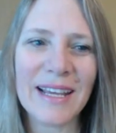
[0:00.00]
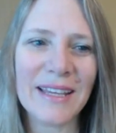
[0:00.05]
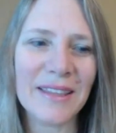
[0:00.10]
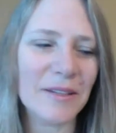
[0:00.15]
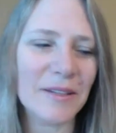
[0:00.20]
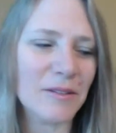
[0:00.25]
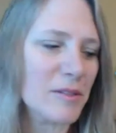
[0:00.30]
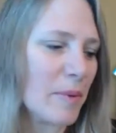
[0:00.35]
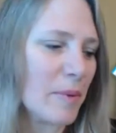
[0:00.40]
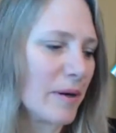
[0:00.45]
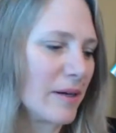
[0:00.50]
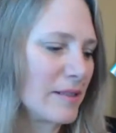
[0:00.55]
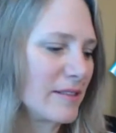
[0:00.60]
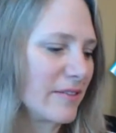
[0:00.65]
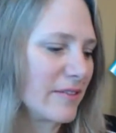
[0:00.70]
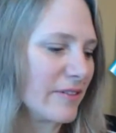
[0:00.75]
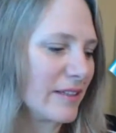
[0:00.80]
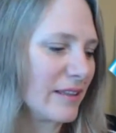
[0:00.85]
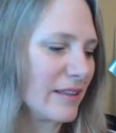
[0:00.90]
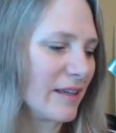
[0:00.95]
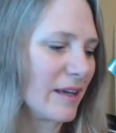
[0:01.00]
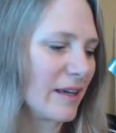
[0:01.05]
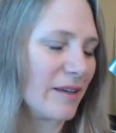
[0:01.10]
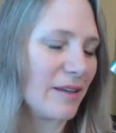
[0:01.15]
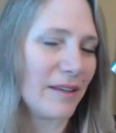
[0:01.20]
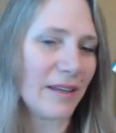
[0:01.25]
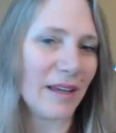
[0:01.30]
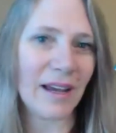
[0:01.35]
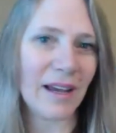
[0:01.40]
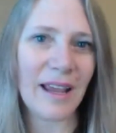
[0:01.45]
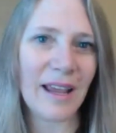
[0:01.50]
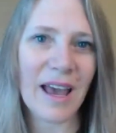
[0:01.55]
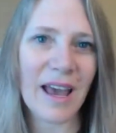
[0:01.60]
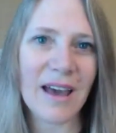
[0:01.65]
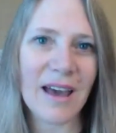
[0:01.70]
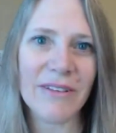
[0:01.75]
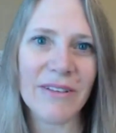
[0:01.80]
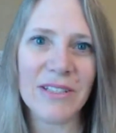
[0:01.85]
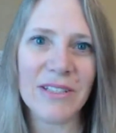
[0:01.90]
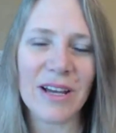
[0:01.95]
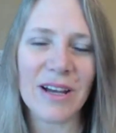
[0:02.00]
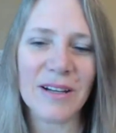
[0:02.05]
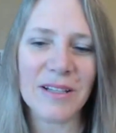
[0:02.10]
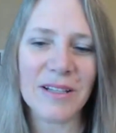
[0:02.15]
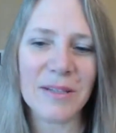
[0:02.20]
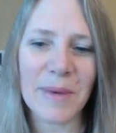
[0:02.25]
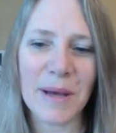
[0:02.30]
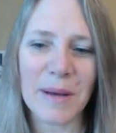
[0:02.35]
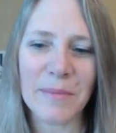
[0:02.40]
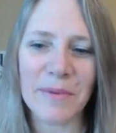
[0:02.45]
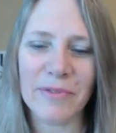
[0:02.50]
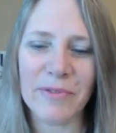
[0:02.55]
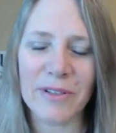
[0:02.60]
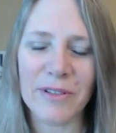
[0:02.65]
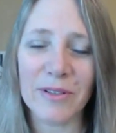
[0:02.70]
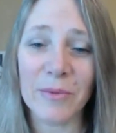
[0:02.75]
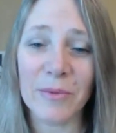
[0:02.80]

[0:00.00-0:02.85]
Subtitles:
and there was parts of it that I haven't talked about before.